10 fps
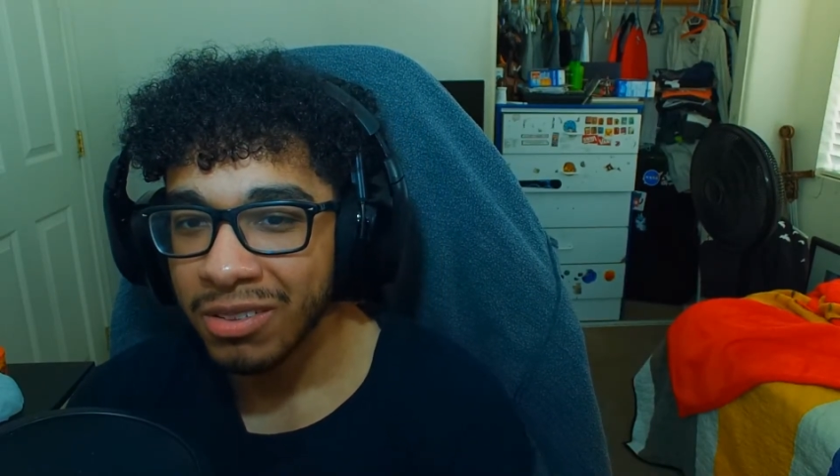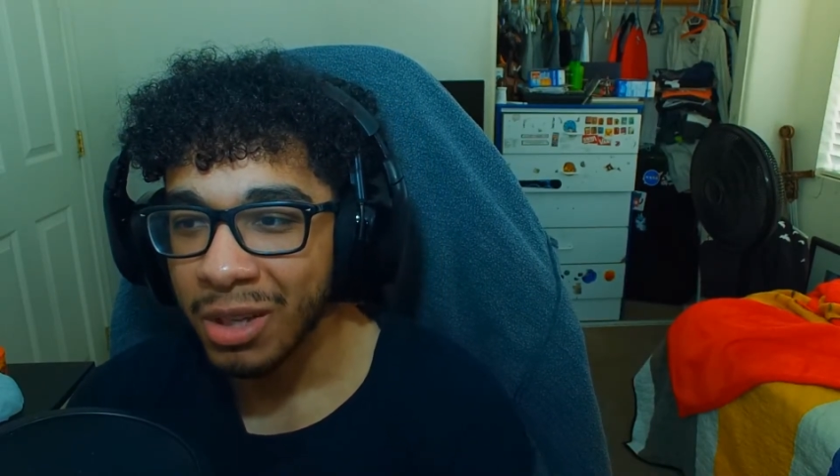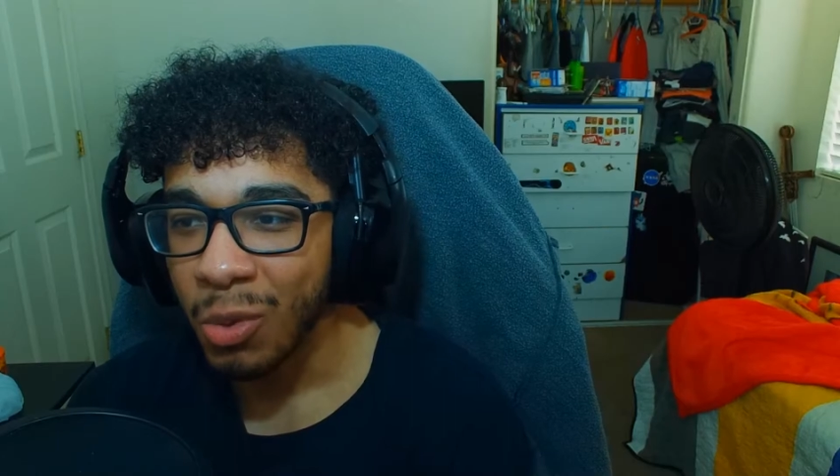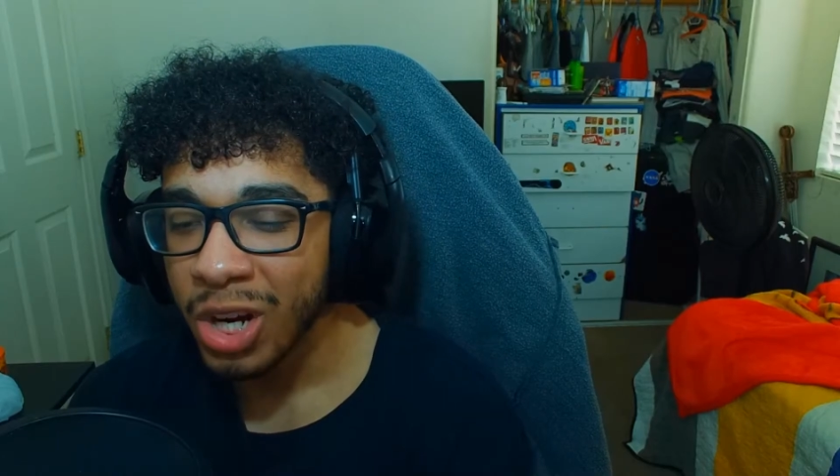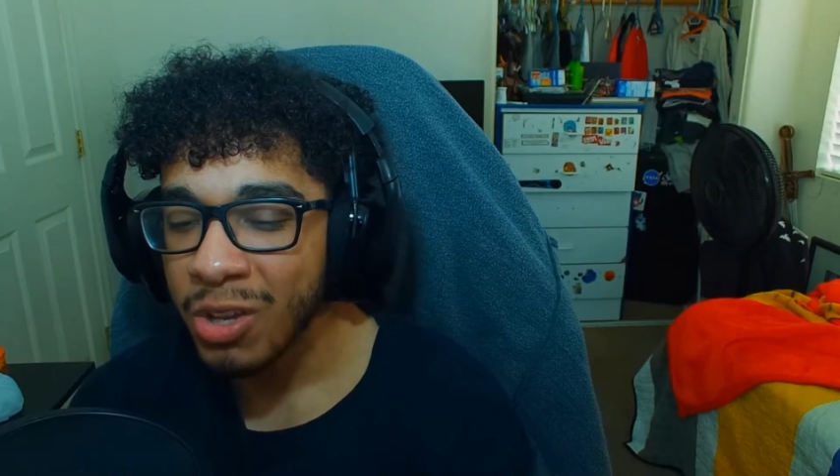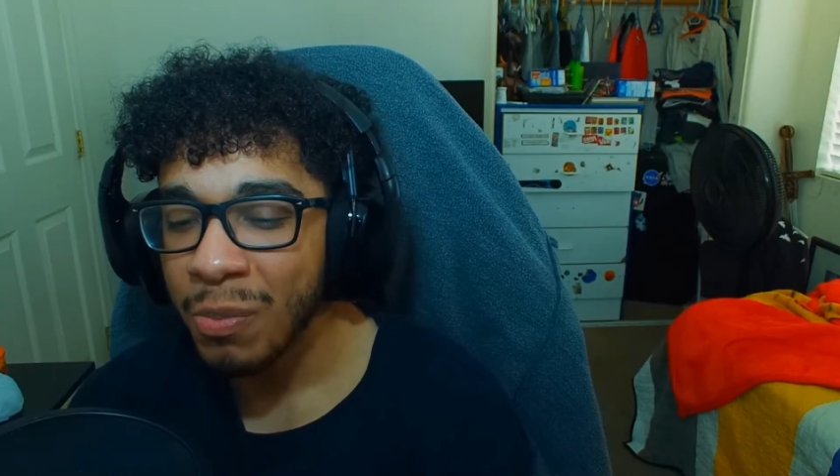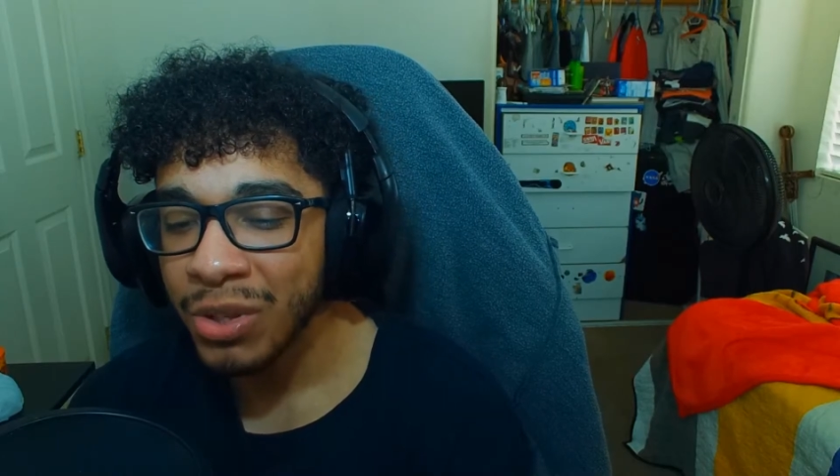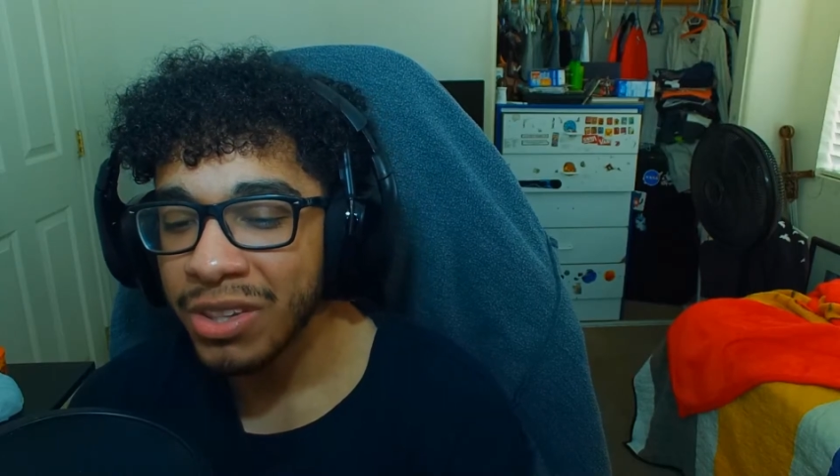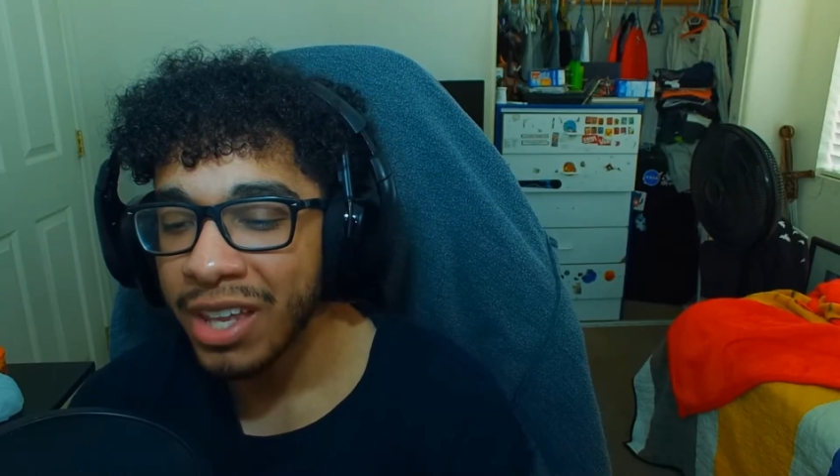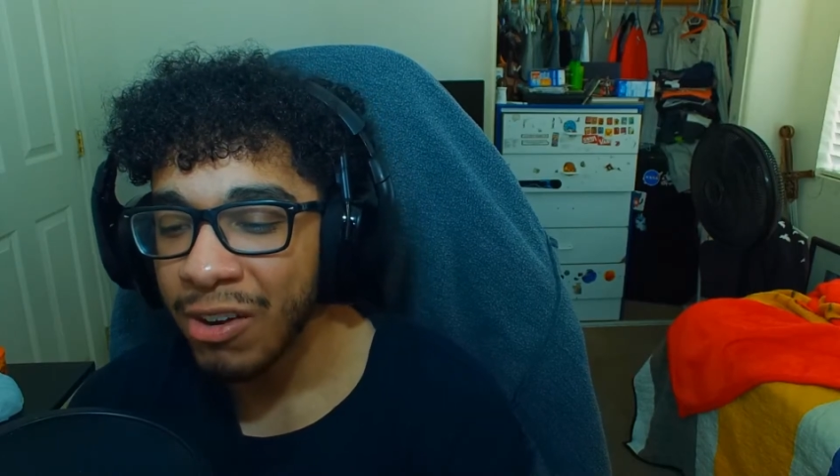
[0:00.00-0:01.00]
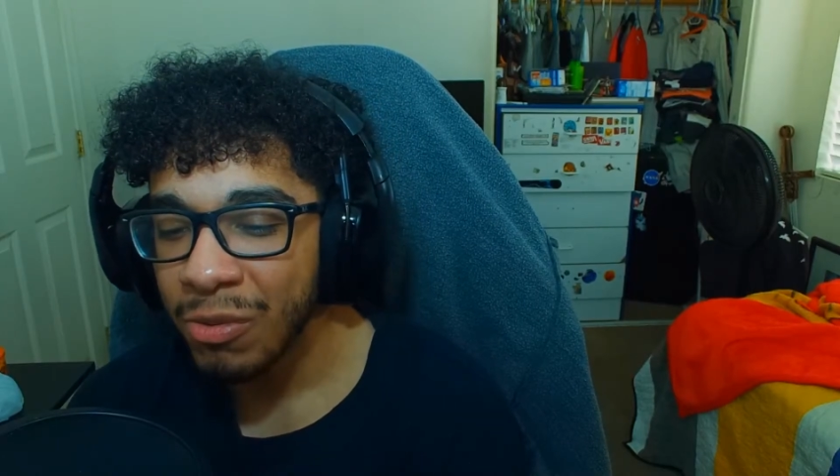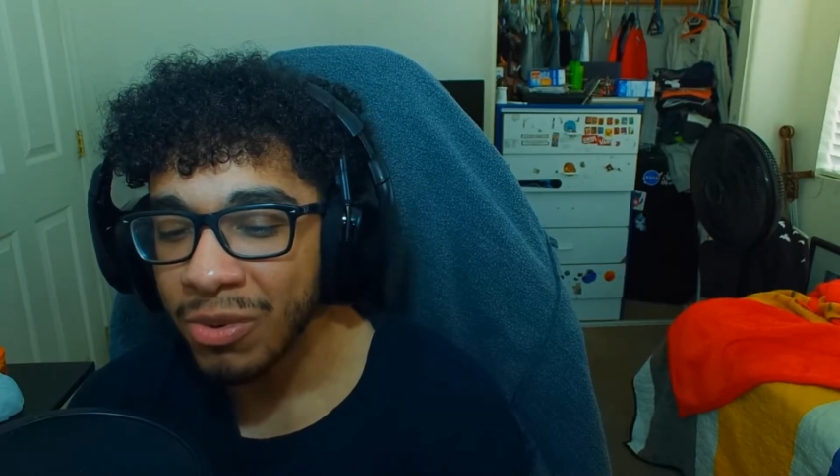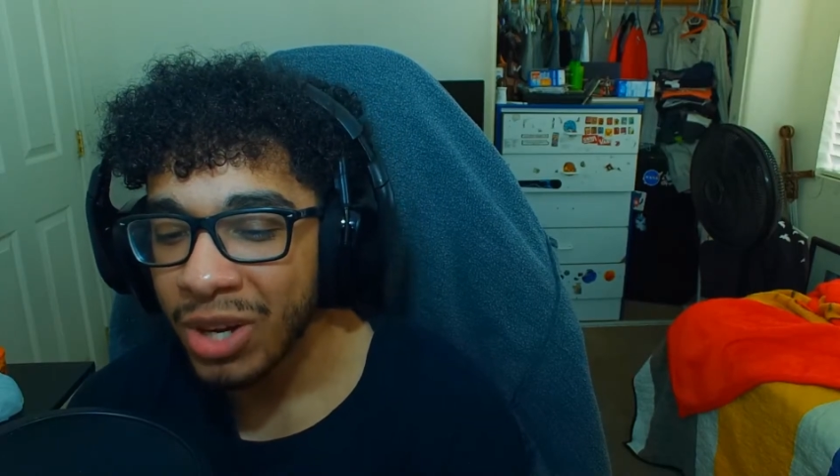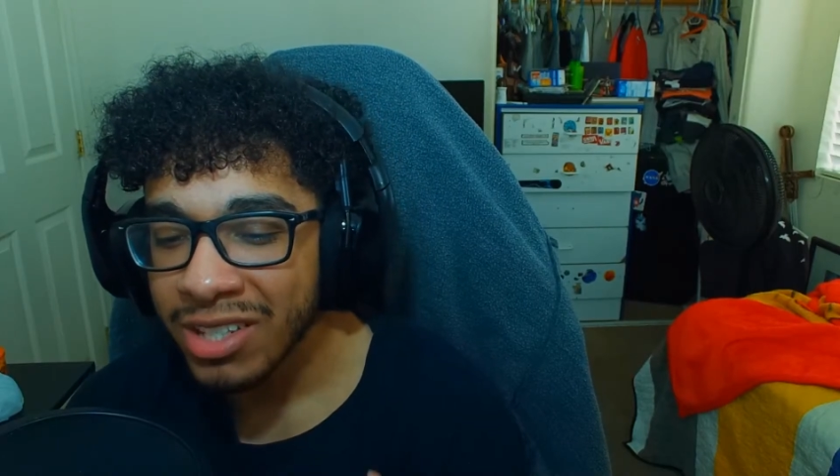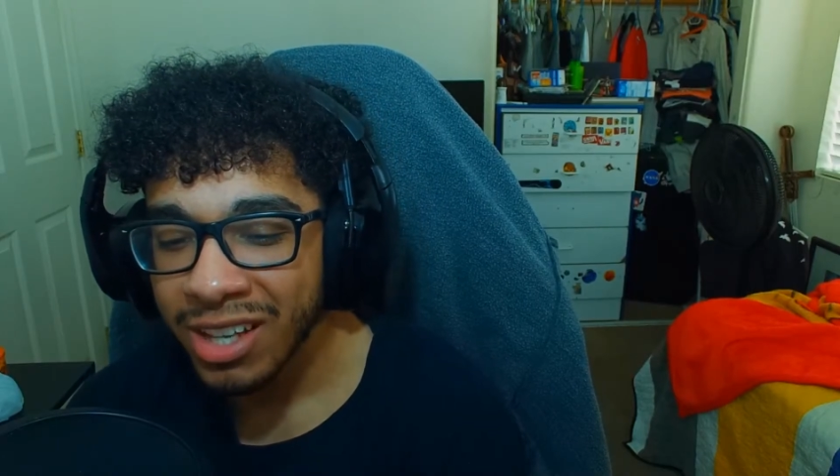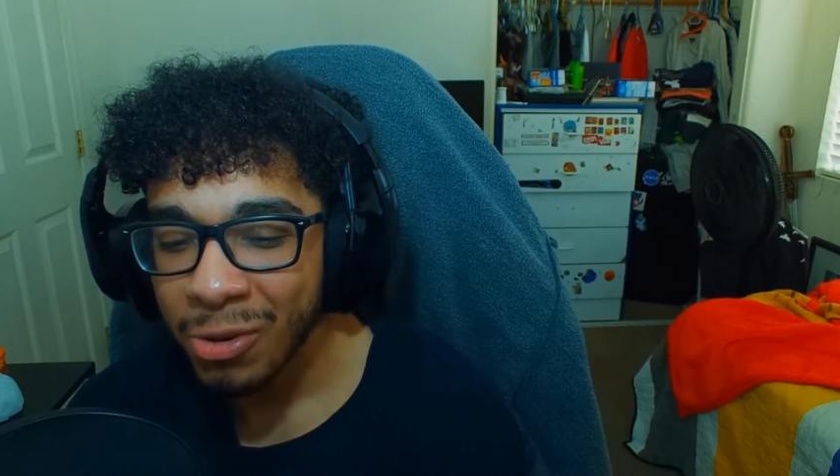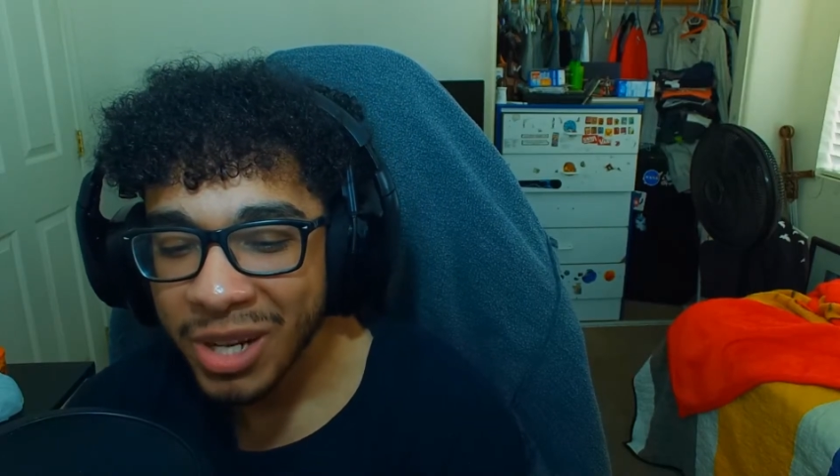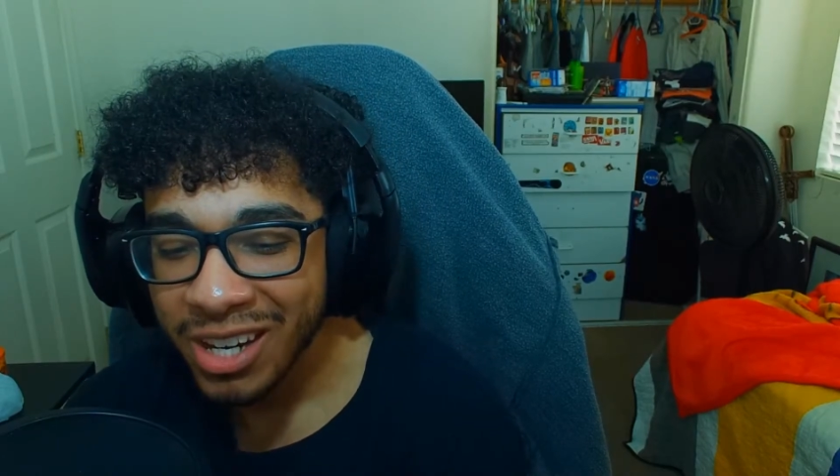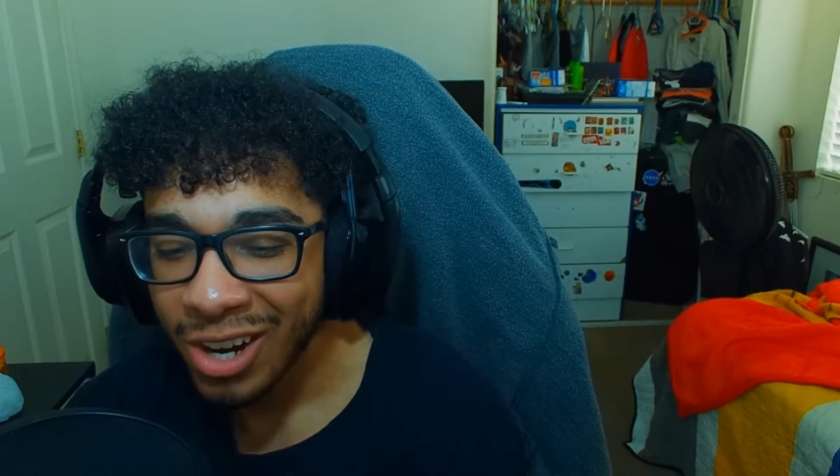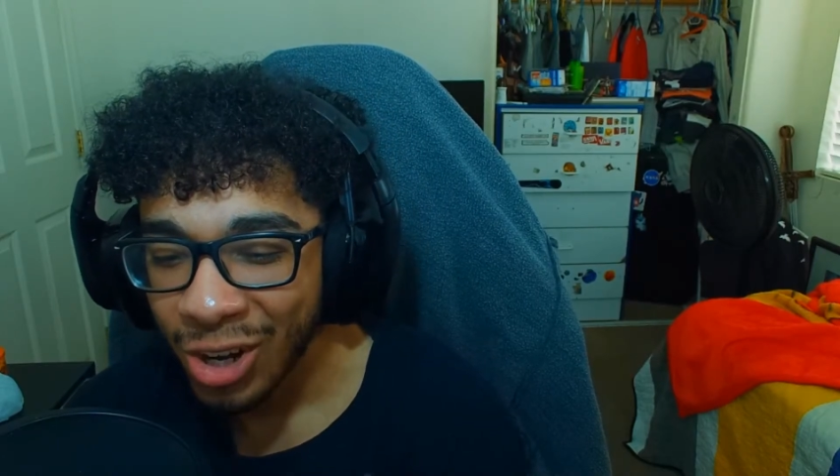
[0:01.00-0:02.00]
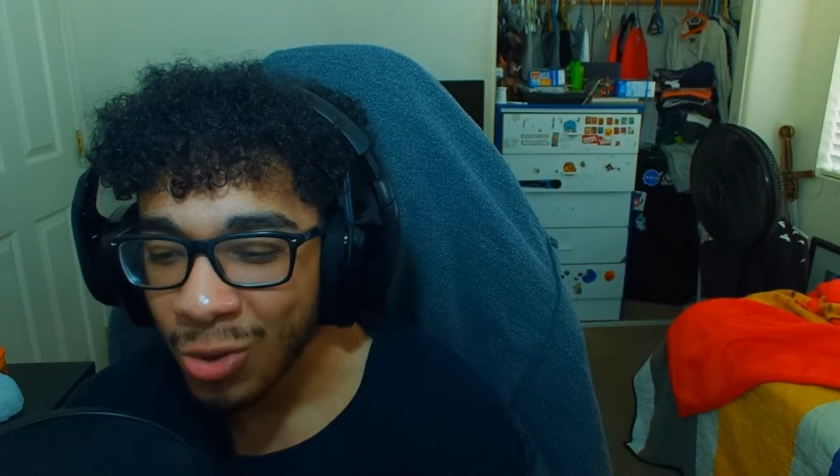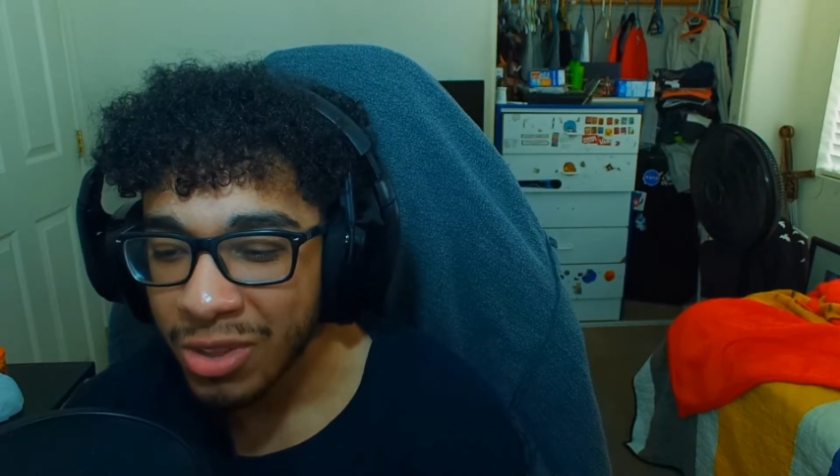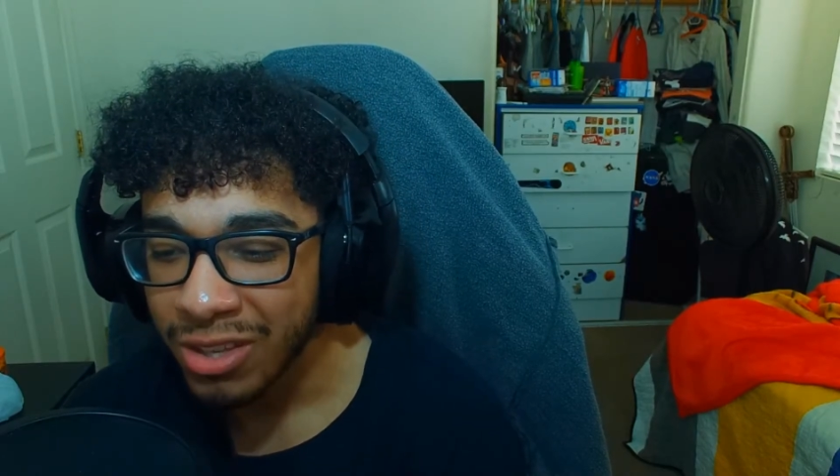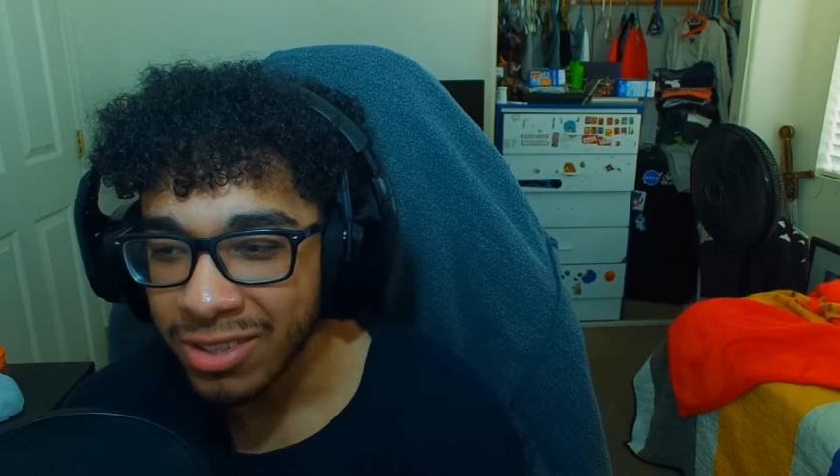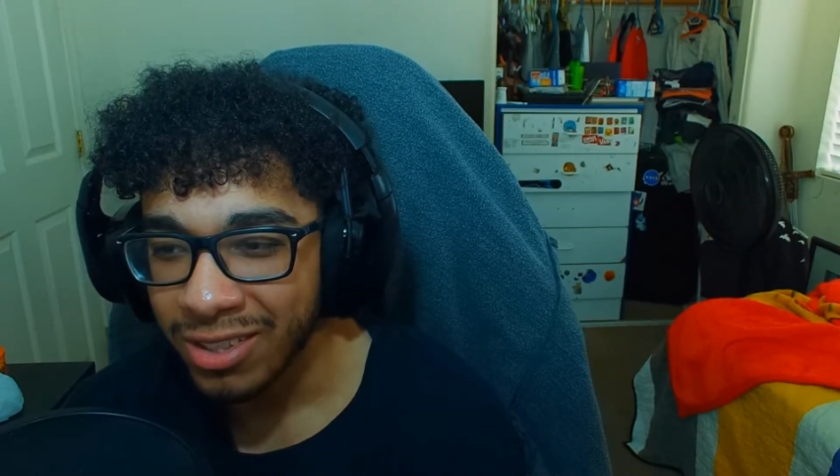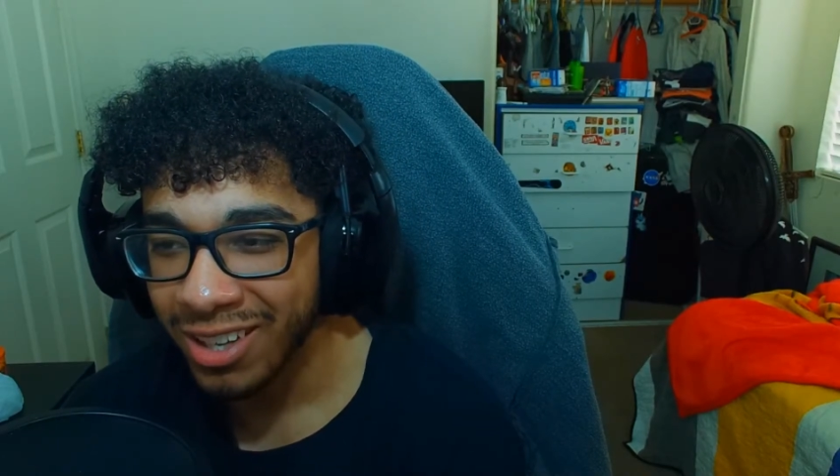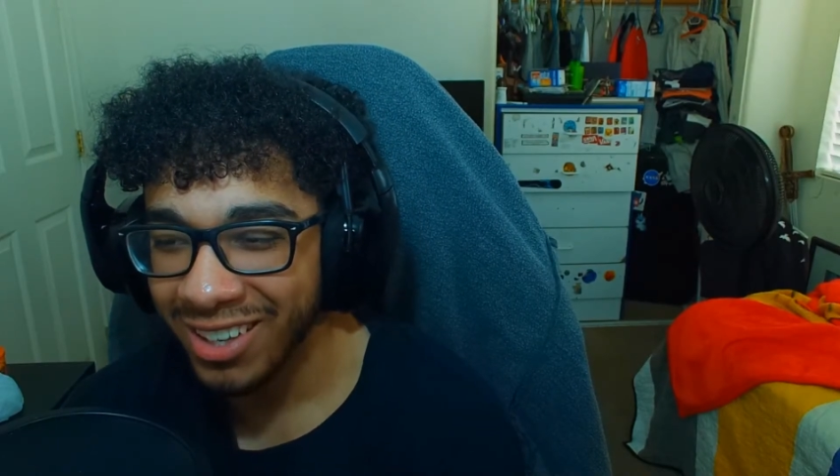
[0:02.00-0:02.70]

Like, why do you put in Arab? Why does everybody need to know this?